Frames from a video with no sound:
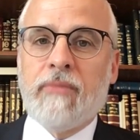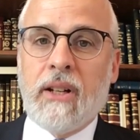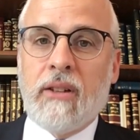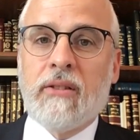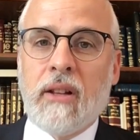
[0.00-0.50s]

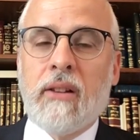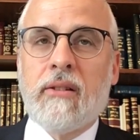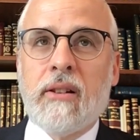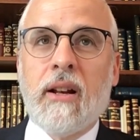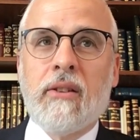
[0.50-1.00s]
In a
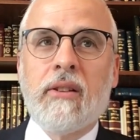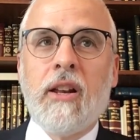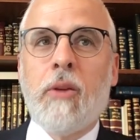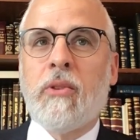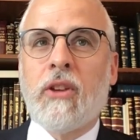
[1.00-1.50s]
sense, sinas
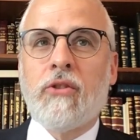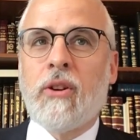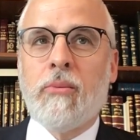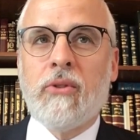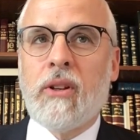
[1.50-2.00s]
chinam, as
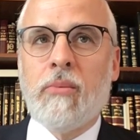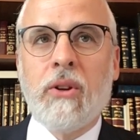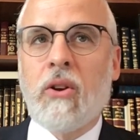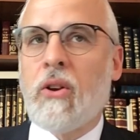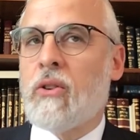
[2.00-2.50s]
Hashem said,
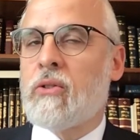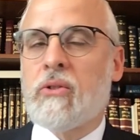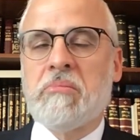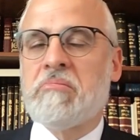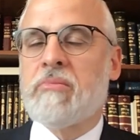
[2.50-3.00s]

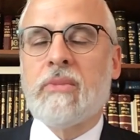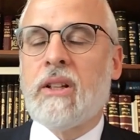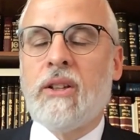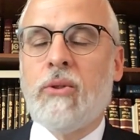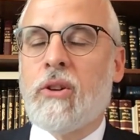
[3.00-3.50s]
because
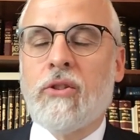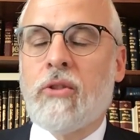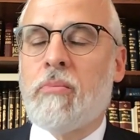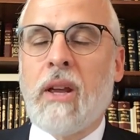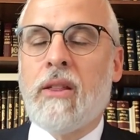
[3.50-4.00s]
you can
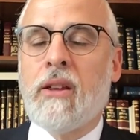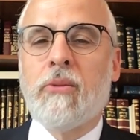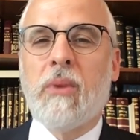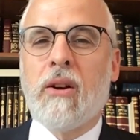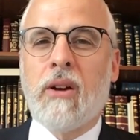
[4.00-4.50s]
just make
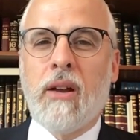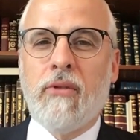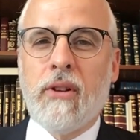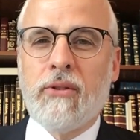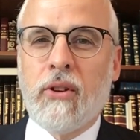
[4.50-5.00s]
things better,
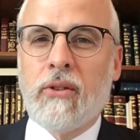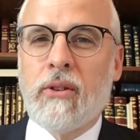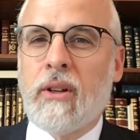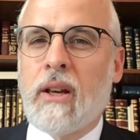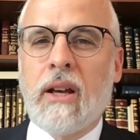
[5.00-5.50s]

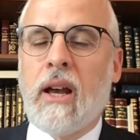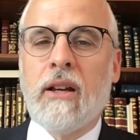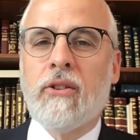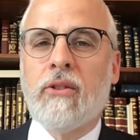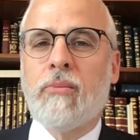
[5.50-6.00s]
Hevel.
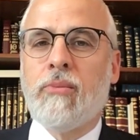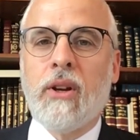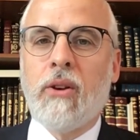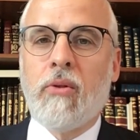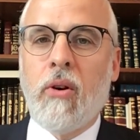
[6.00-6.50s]
Cain, just
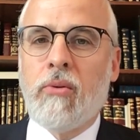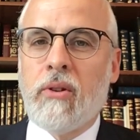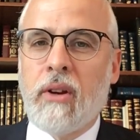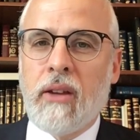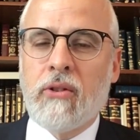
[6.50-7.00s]
bring your
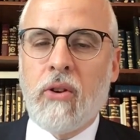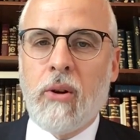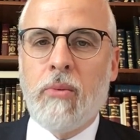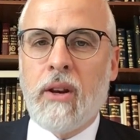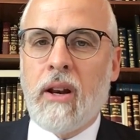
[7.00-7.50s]
own nice
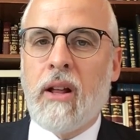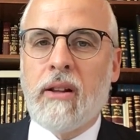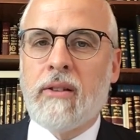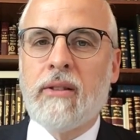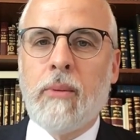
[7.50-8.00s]
korban and
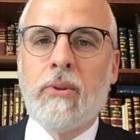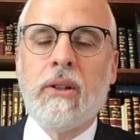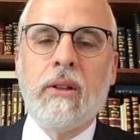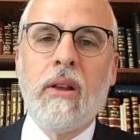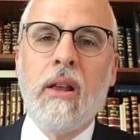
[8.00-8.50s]
I'll accept
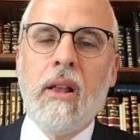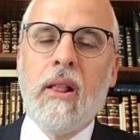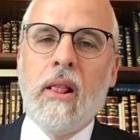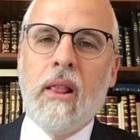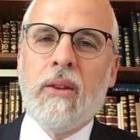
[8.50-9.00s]
it.
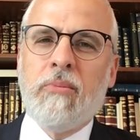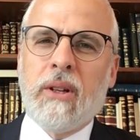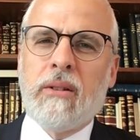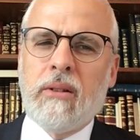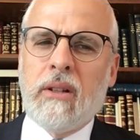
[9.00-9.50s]

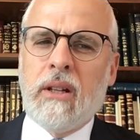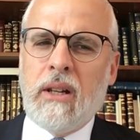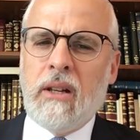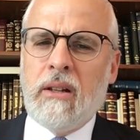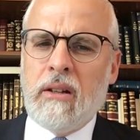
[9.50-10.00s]
But
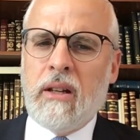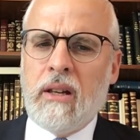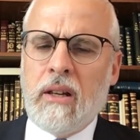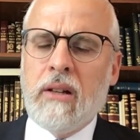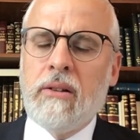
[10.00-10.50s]

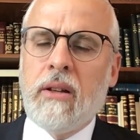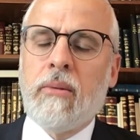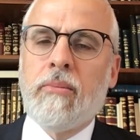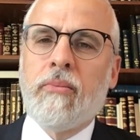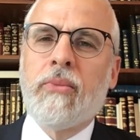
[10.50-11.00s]
he killed
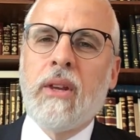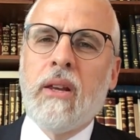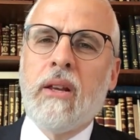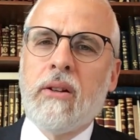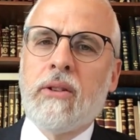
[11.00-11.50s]
him.
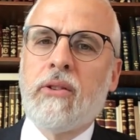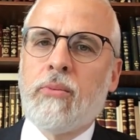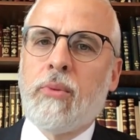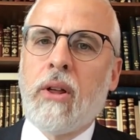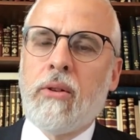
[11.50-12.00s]
He killed
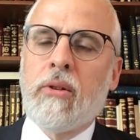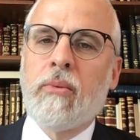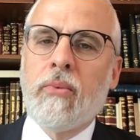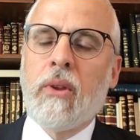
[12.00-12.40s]
his brother.